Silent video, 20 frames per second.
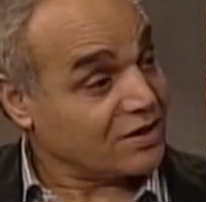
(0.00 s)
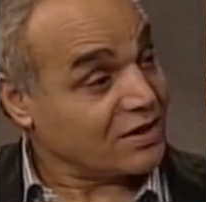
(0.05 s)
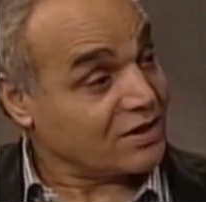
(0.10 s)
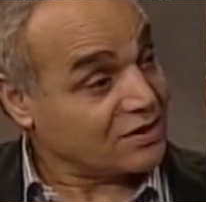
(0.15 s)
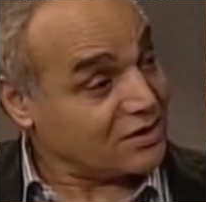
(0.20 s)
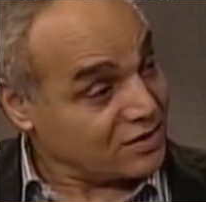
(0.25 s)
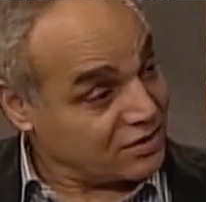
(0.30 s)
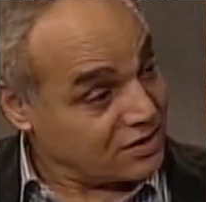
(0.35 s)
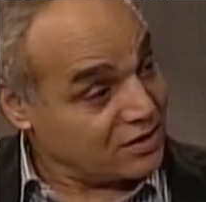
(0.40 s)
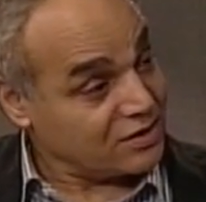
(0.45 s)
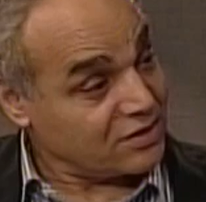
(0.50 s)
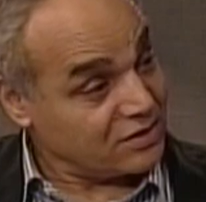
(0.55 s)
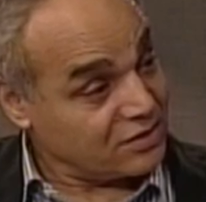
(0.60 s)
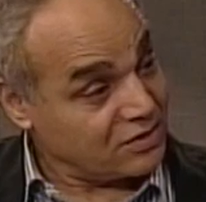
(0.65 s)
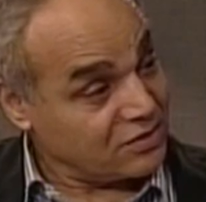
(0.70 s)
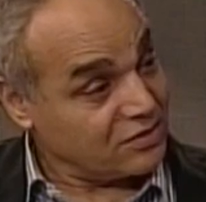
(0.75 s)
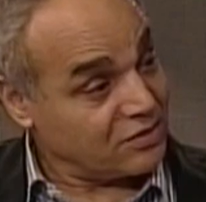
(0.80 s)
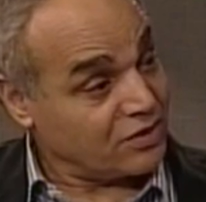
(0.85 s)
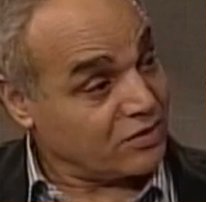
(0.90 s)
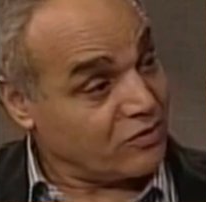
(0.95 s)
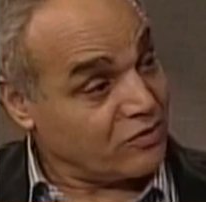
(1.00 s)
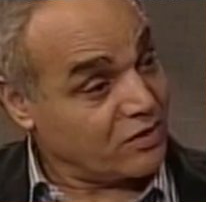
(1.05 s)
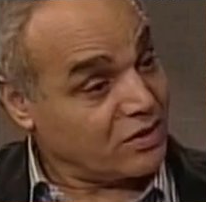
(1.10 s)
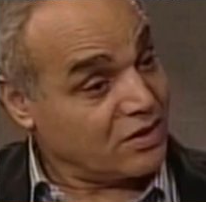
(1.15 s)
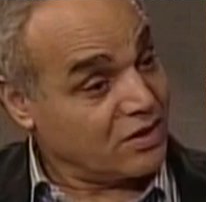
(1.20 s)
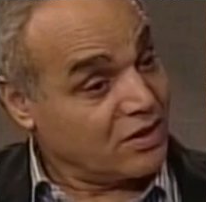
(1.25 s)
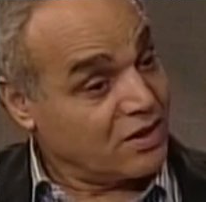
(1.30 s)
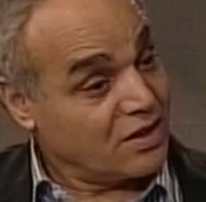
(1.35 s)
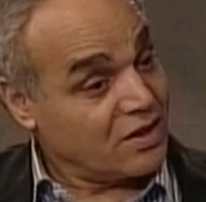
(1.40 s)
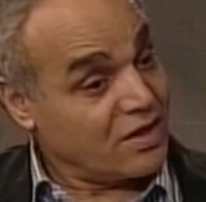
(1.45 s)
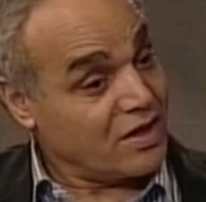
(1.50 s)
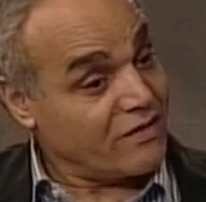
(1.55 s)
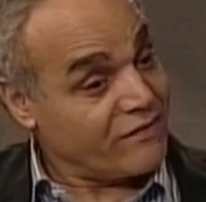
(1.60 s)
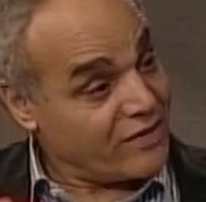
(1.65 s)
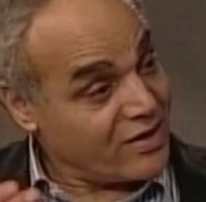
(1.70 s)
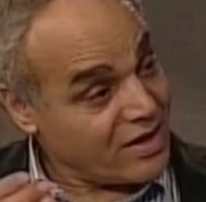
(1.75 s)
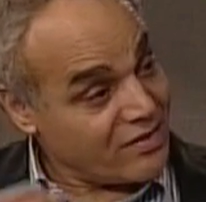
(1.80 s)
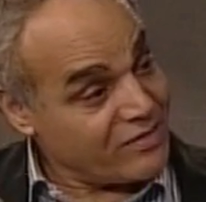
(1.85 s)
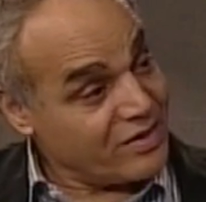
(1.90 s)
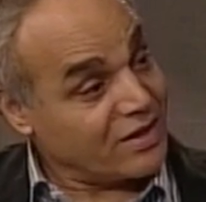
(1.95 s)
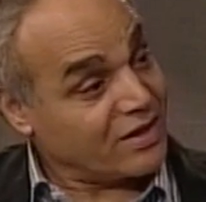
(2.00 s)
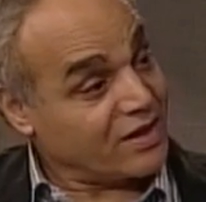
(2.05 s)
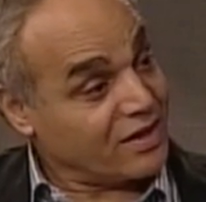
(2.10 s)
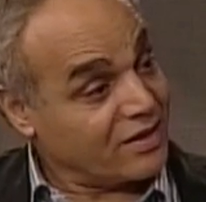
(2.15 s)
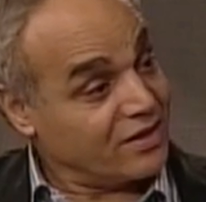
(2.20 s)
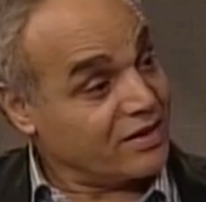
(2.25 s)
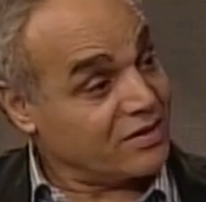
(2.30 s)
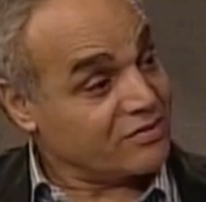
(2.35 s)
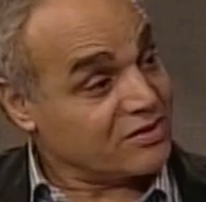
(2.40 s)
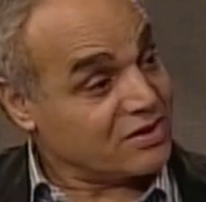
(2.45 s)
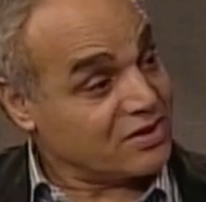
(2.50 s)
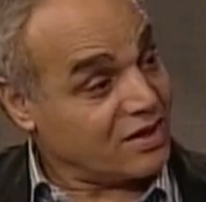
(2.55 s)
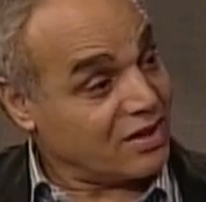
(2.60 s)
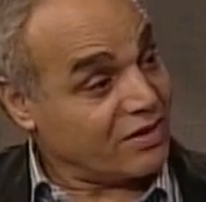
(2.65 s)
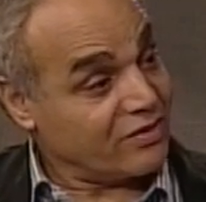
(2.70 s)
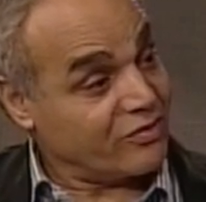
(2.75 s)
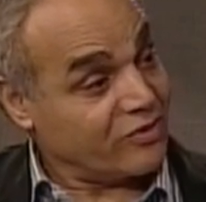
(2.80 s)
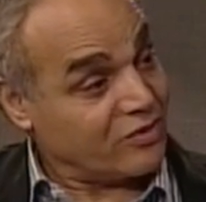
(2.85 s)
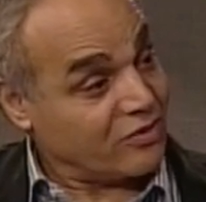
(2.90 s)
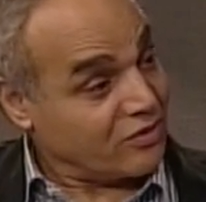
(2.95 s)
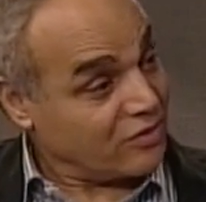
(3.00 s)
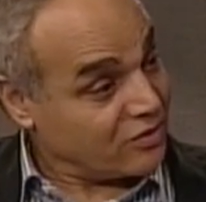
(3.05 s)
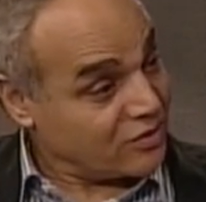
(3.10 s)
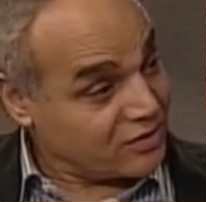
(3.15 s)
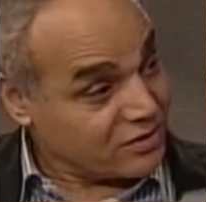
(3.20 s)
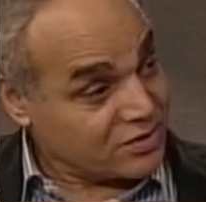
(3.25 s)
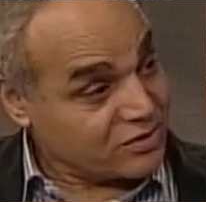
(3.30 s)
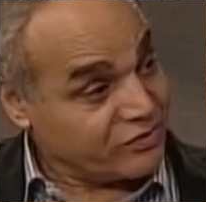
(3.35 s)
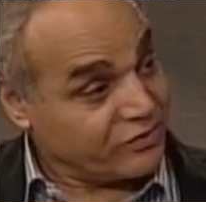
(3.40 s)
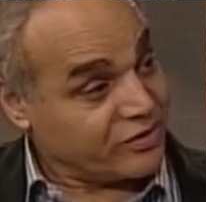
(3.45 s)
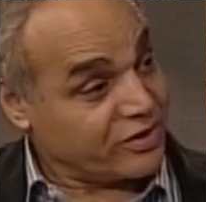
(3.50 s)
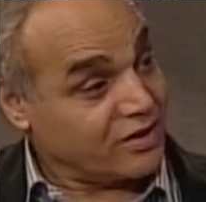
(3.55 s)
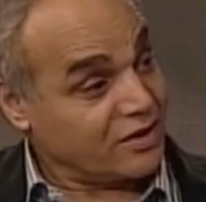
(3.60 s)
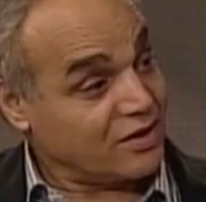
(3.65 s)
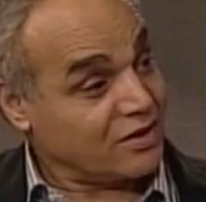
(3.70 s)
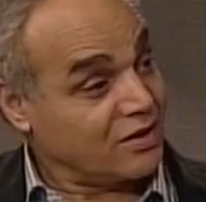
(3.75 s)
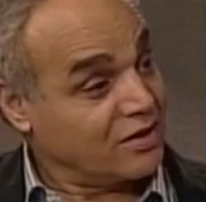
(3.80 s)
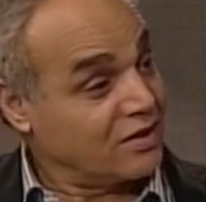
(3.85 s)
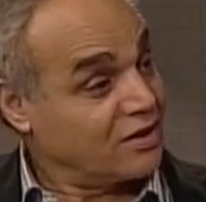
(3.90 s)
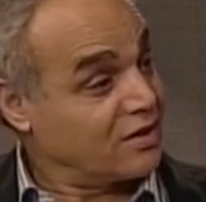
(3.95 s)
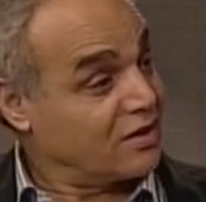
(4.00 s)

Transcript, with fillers: And, you know, even American themselves with all this free